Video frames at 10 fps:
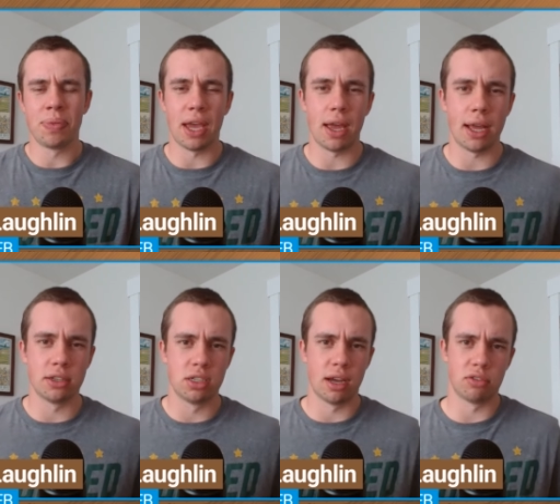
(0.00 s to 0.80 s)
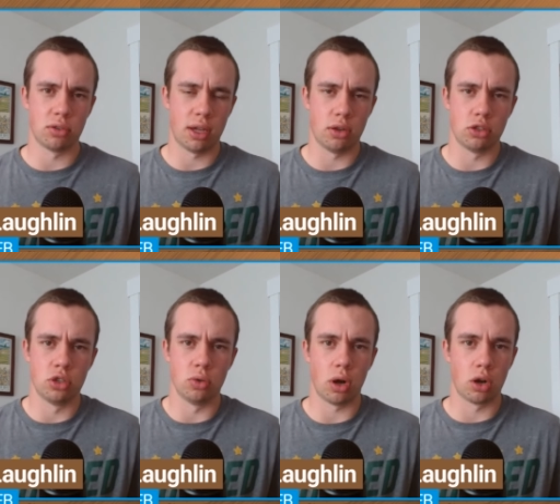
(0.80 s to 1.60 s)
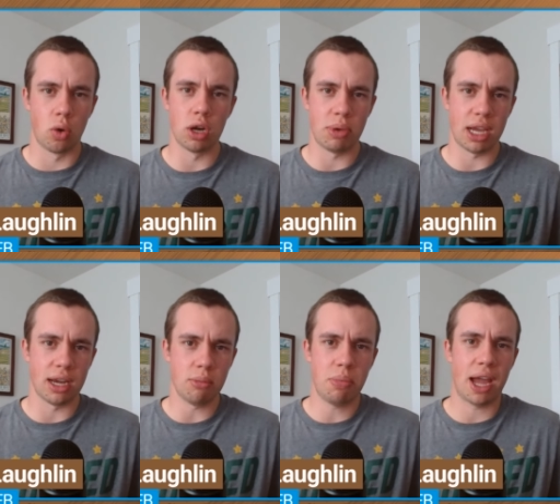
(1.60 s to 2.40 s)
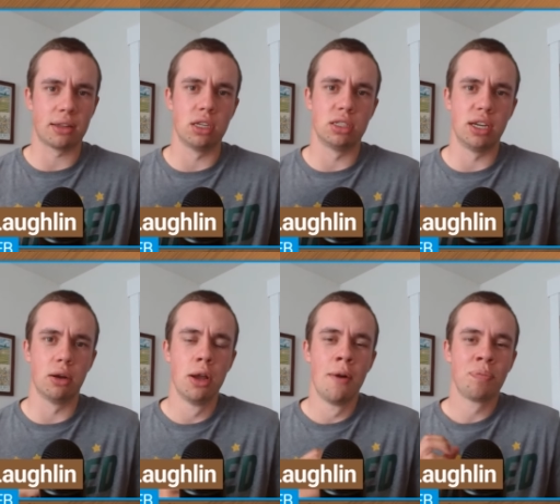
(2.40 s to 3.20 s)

and several others who are going to make an impact this year.